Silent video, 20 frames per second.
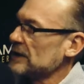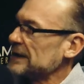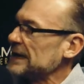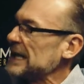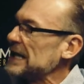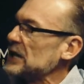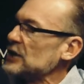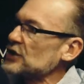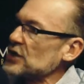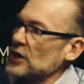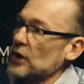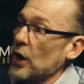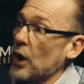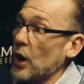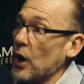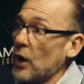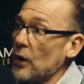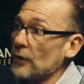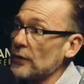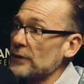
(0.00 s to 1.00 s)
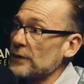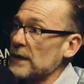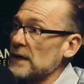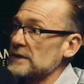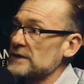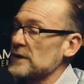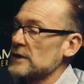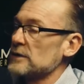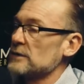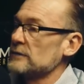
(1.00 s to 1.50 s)
teaching all the
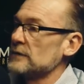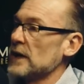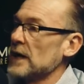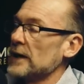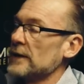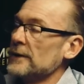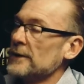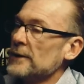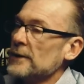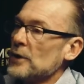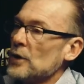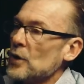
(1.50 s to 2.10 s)
things that you've done,